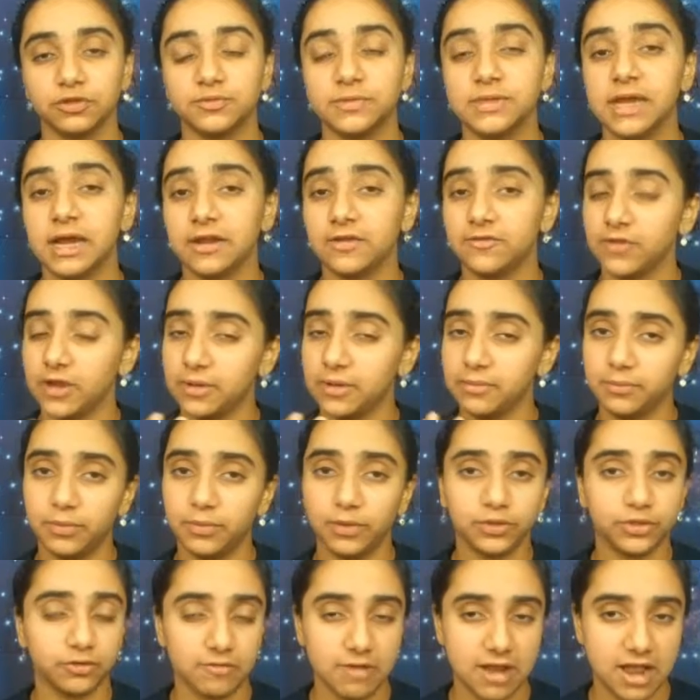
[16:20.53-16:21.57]
We got to find
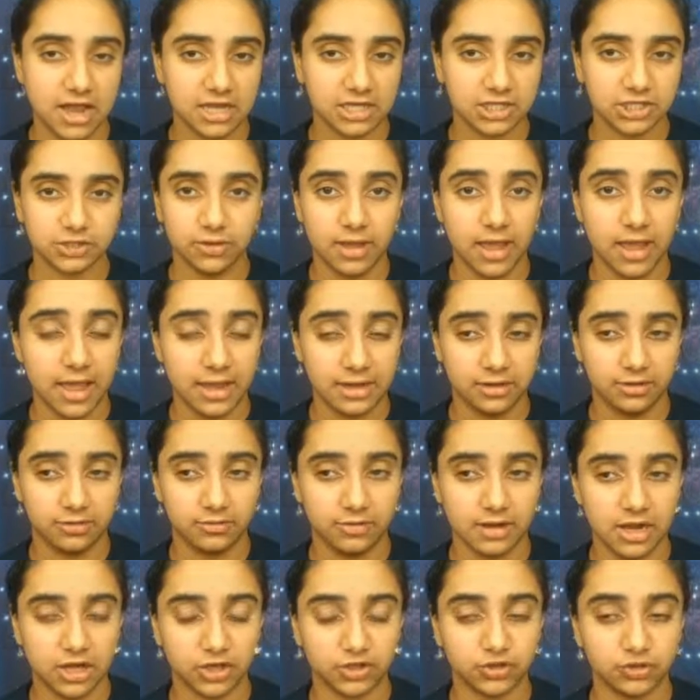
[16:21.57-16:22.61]
both the rational and
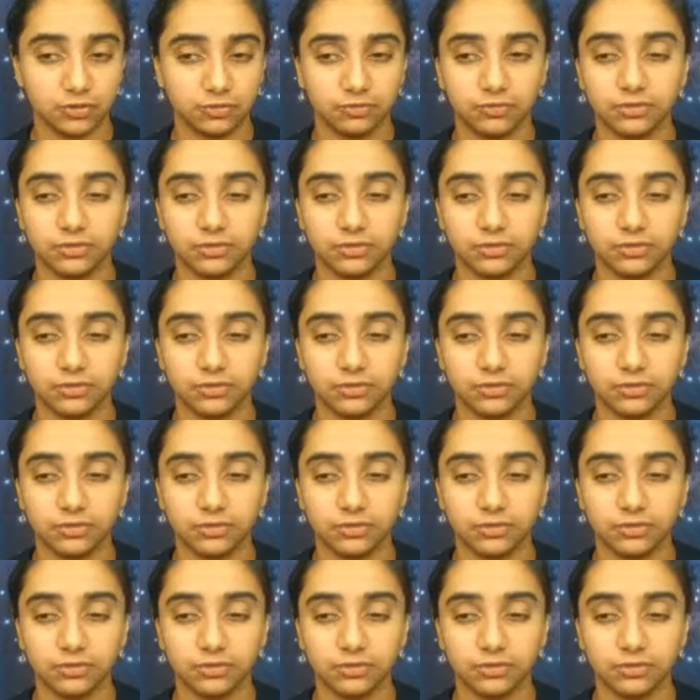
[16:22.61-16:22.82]
irrational